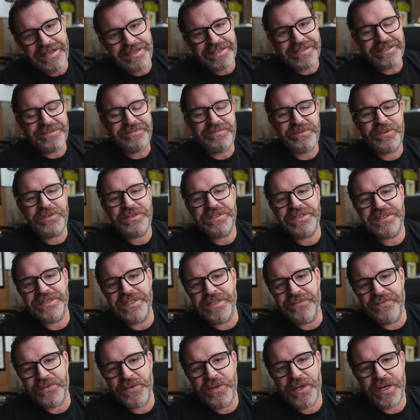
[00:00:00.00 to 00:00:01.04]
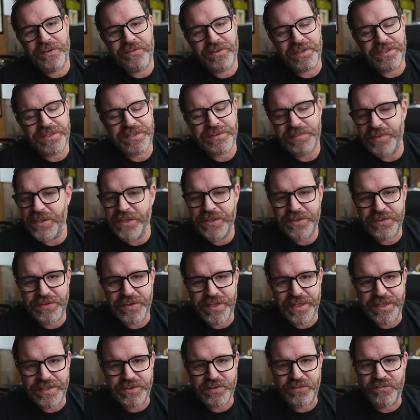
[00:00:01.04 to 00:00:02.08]
Conversely, if you have a speaker
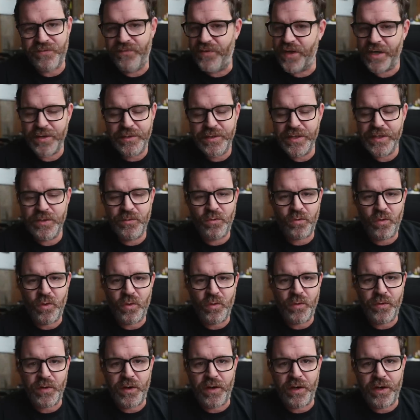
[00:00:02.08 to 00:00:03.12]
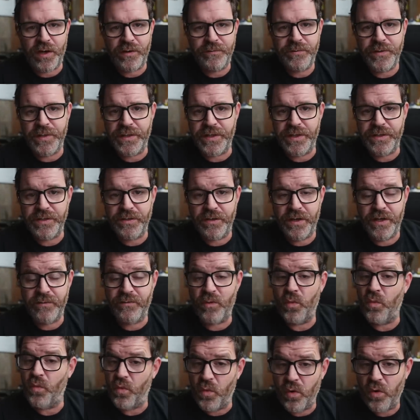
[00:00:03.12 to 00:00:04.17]
that's very rolled off, and then you have a
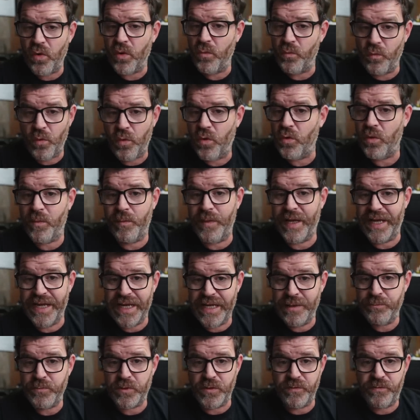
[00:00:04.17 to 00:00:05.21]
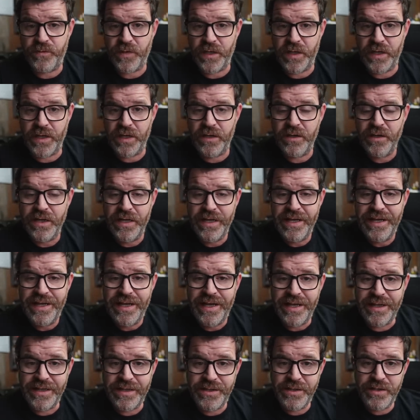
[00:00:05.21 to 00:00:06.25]
warm amplifier,
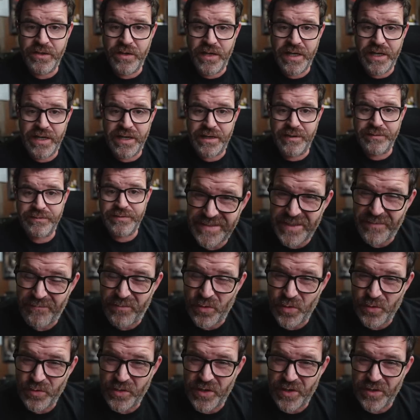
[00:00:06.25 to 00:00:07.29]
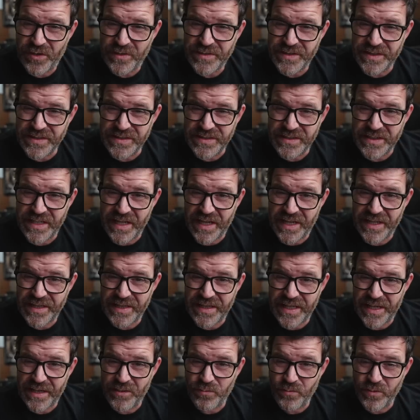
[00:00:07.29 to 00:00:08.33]
and then you have a phono cart that's not
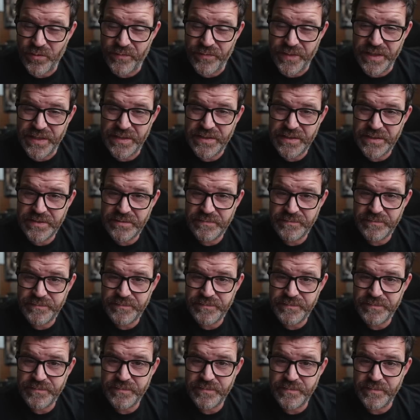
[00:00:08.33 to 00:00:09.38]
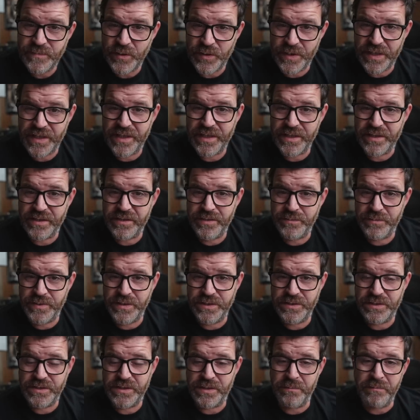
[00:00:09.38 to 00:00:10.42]
that revealing, well, then it could be
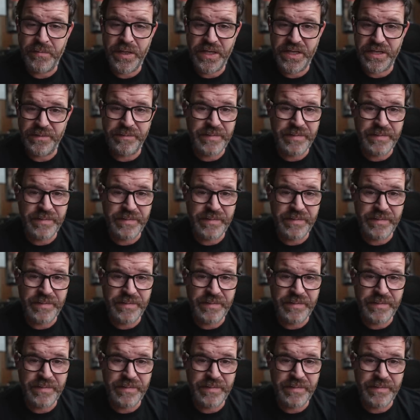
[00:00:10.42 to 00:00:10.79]
just a muddy